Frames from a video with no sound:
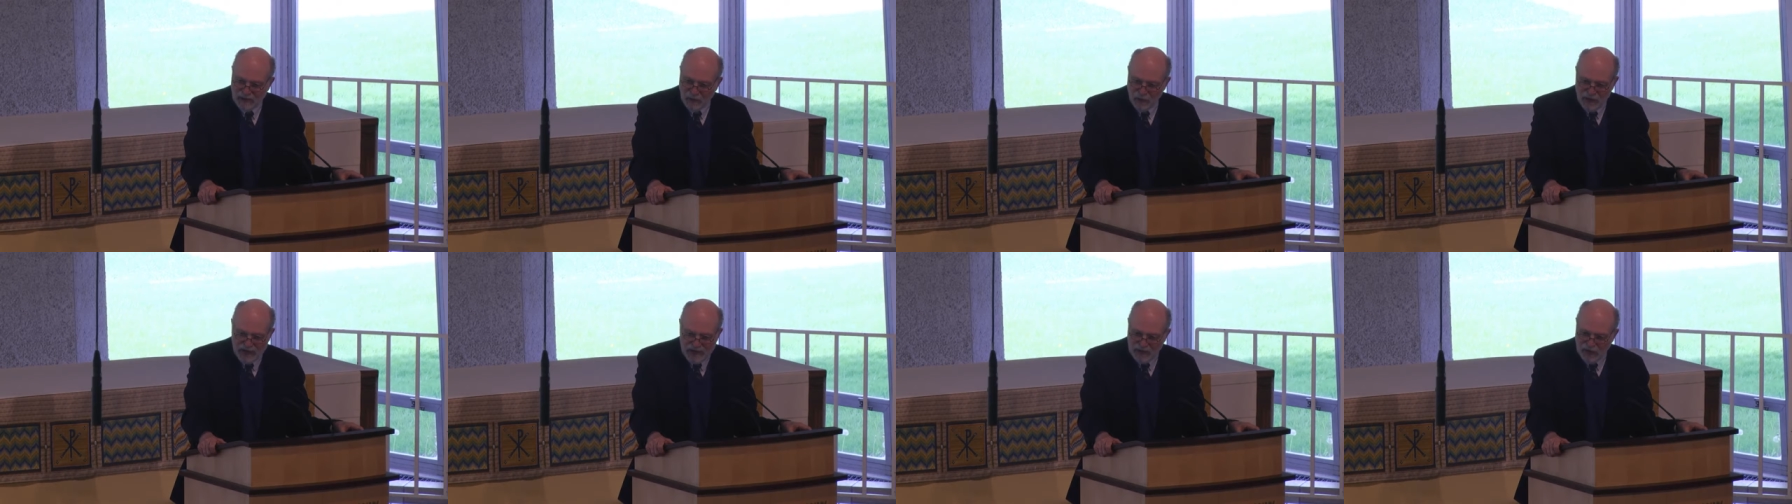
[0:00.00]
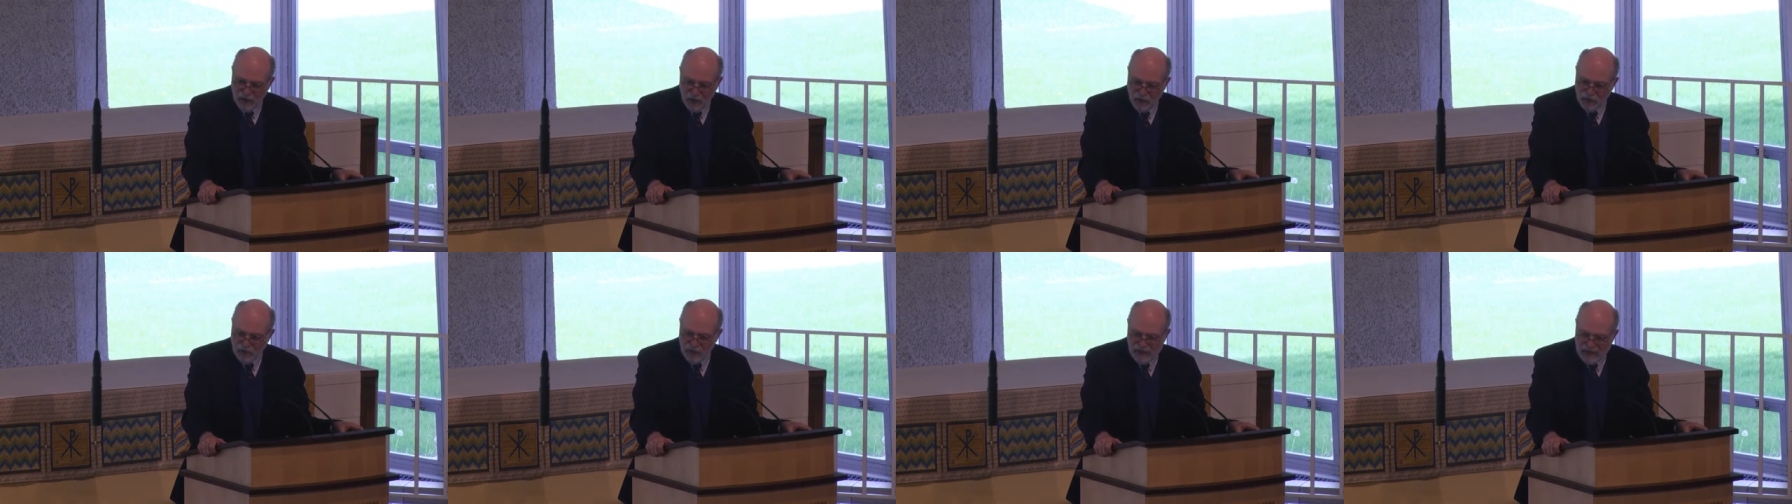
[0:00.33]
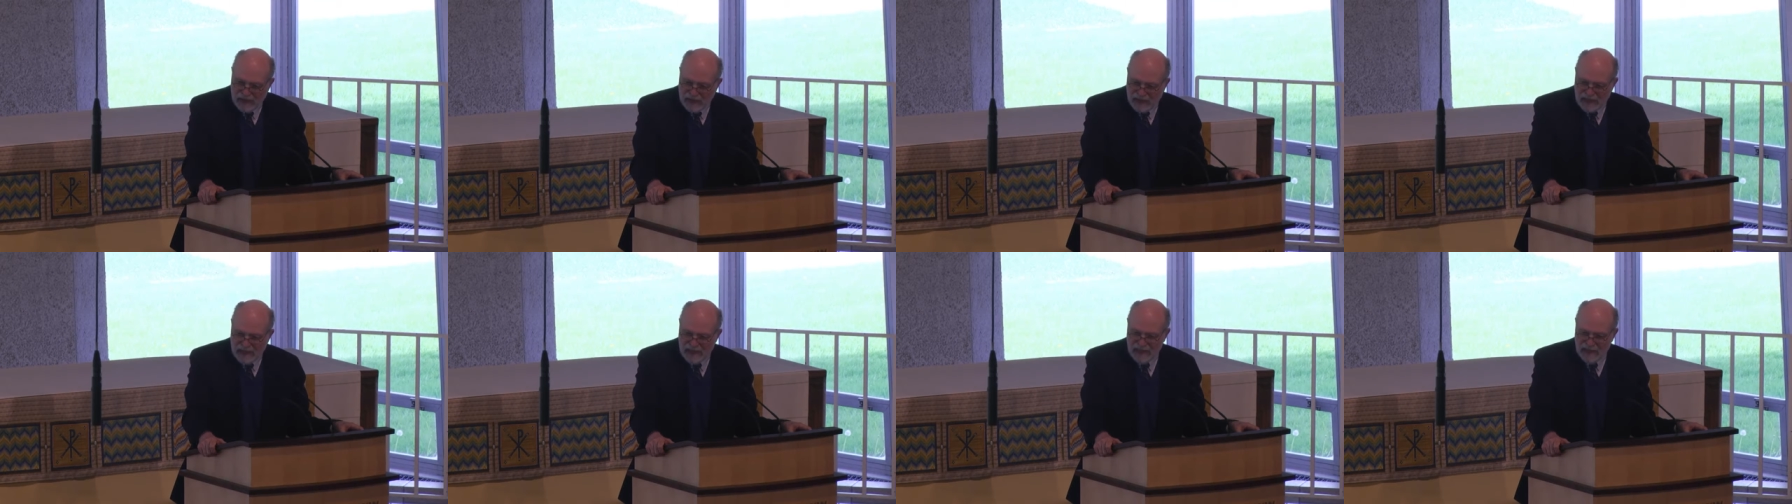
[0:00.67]
We don't
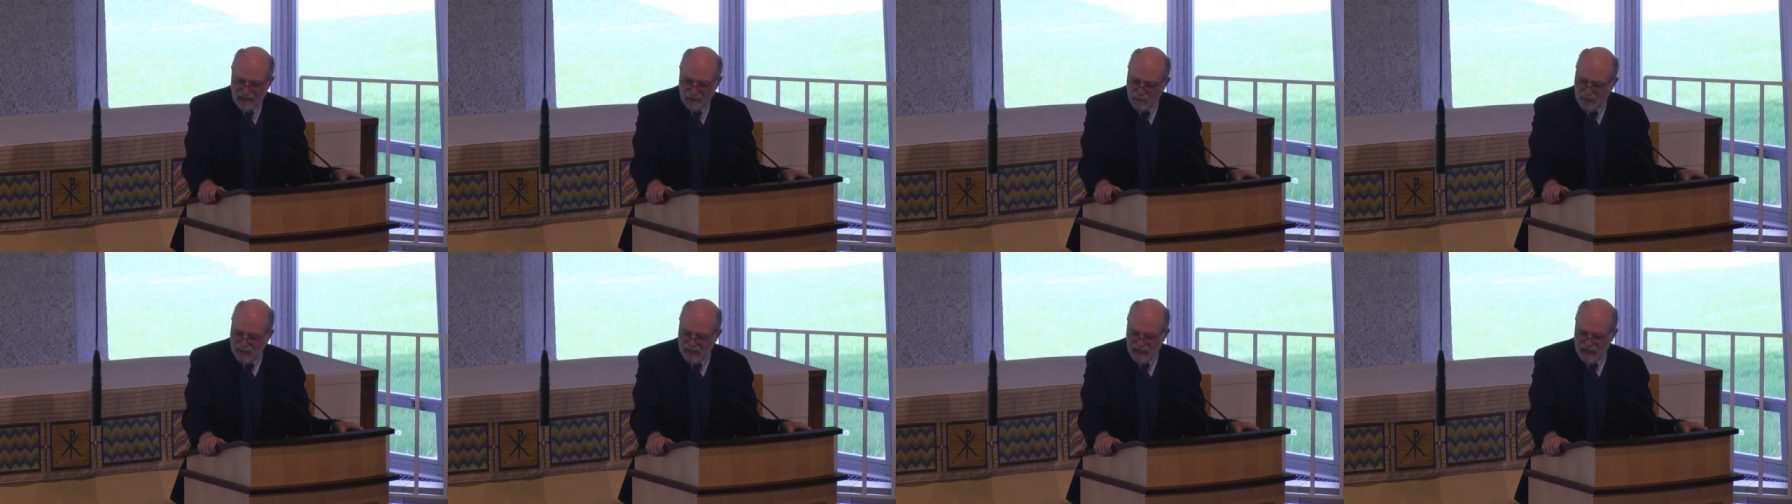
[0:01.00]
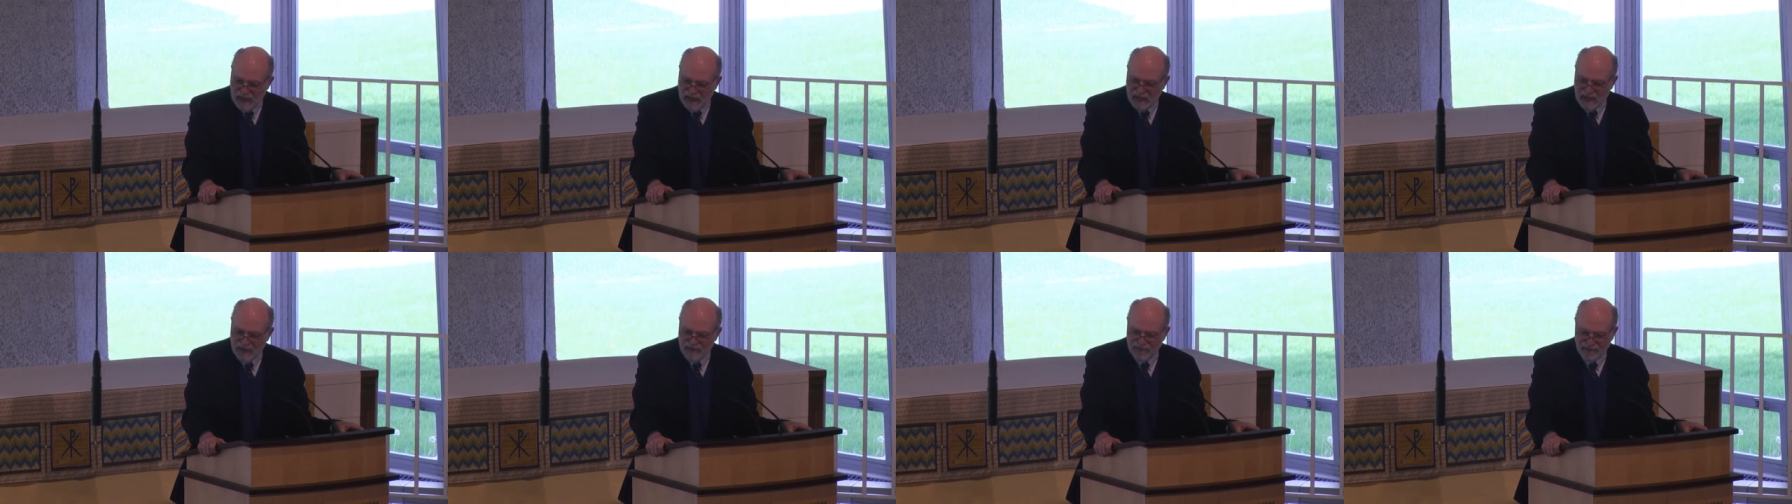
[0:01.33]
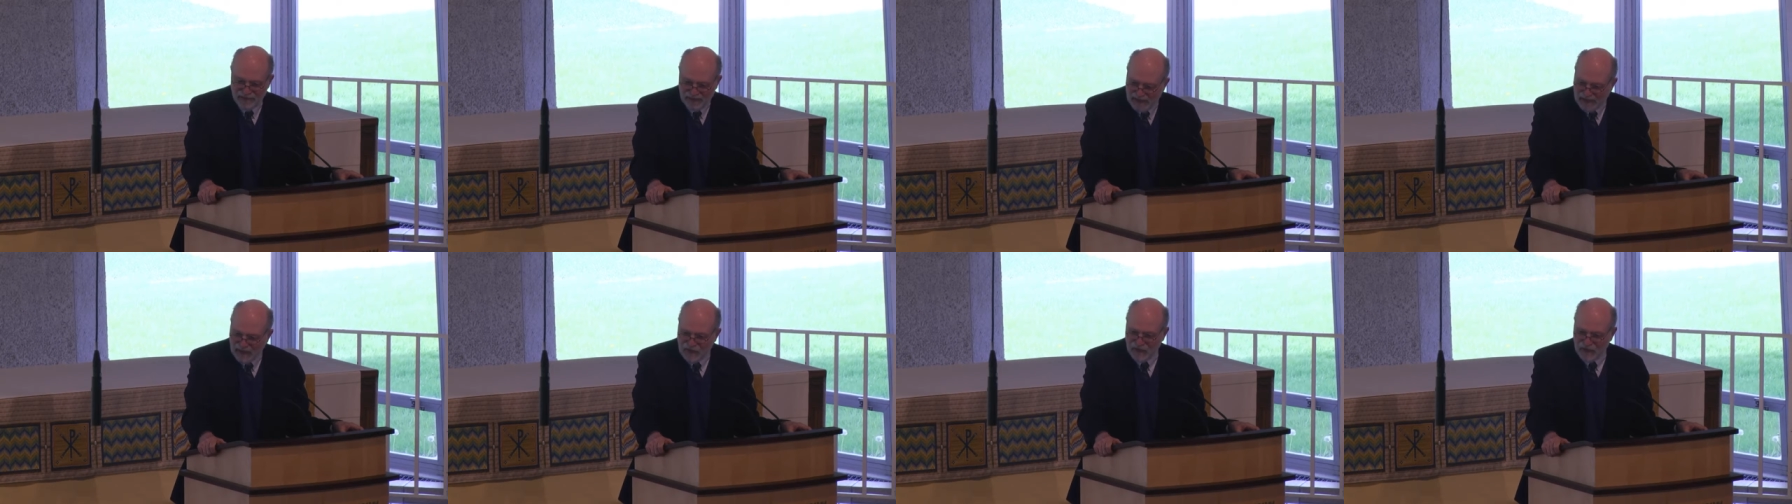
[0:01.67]
need to be
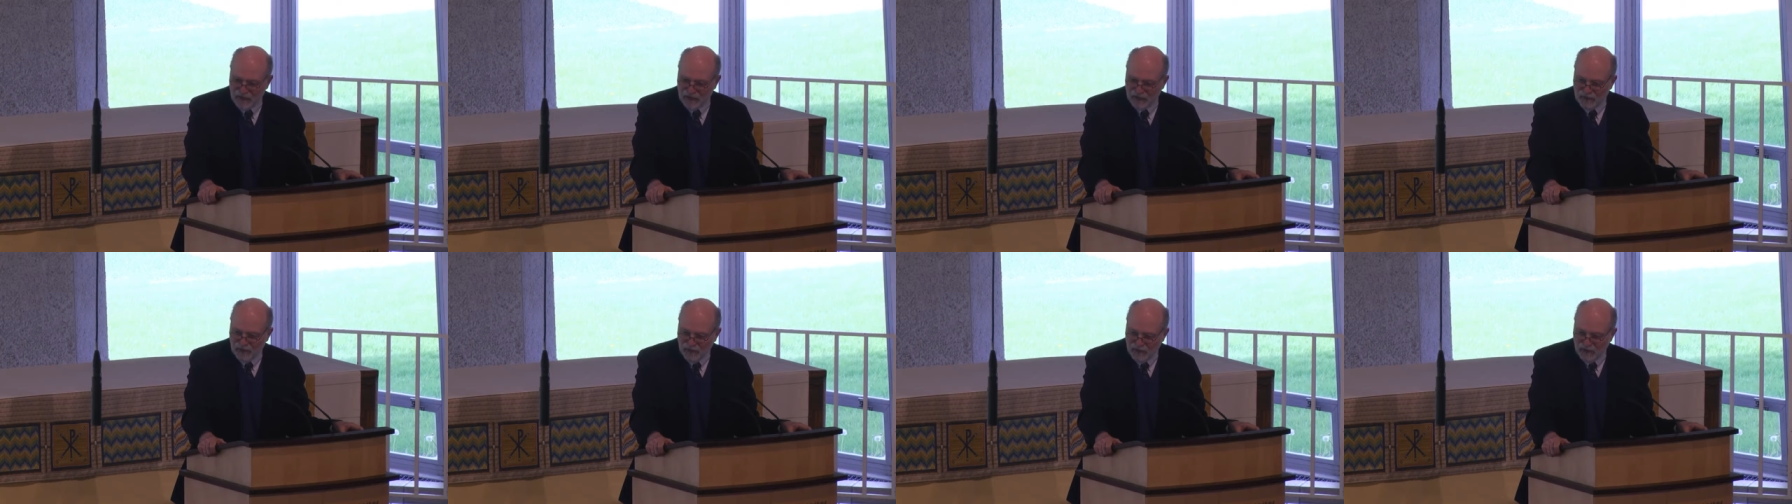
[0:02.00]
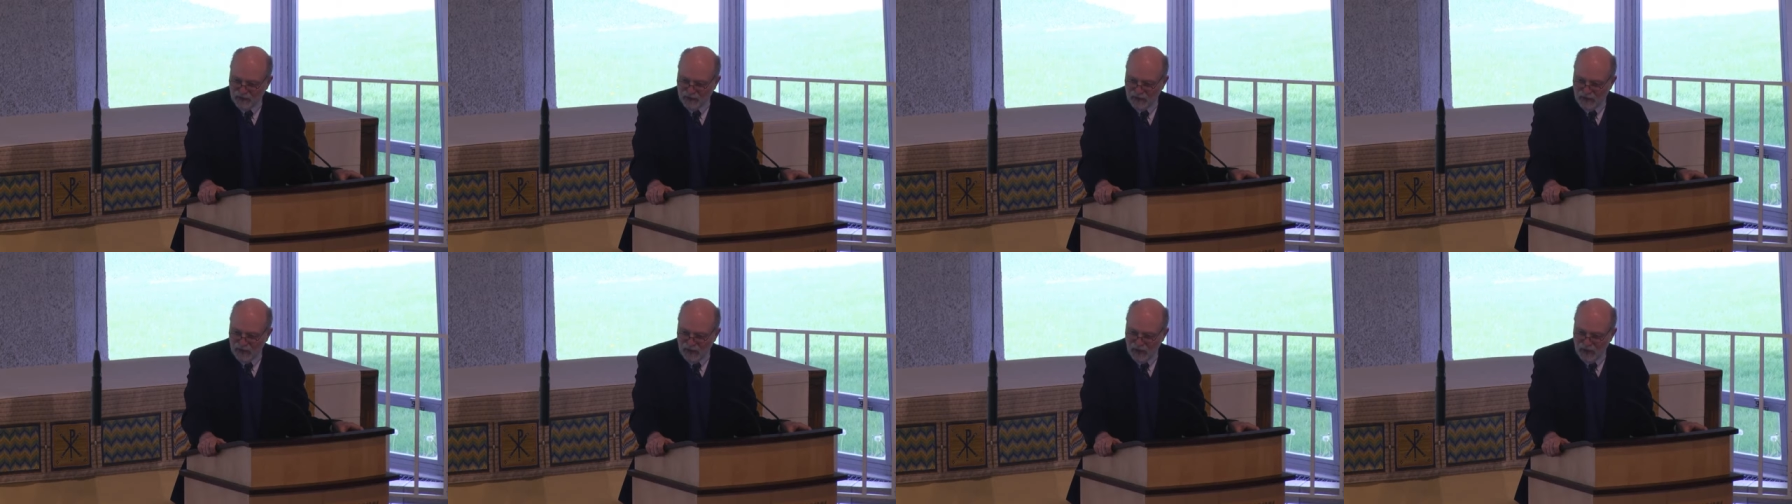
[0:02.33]
defensive.